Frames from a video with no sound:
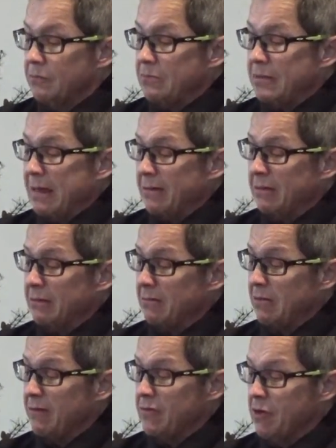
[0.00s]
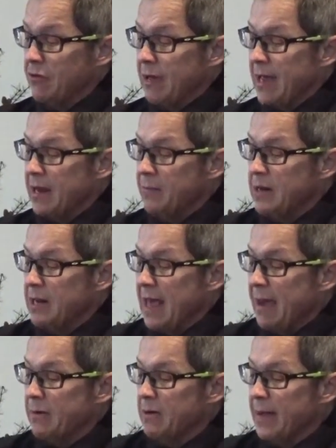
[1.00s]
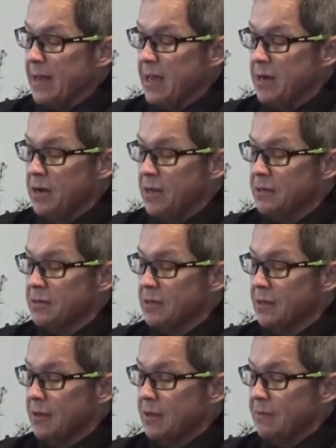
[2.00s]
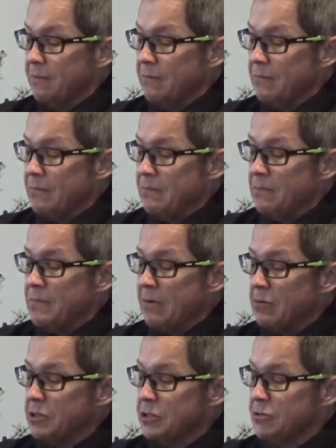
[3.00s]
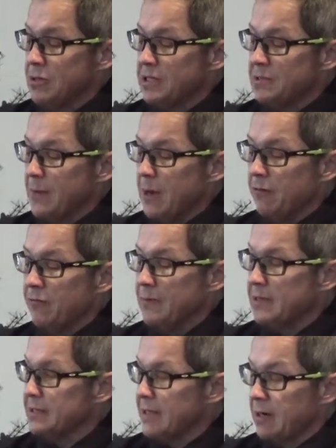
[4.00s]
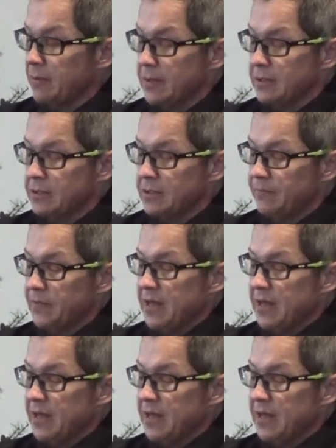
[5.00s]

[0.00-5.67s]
that even though the land had been inhabited by Indians, they were soon expelled from the settlements.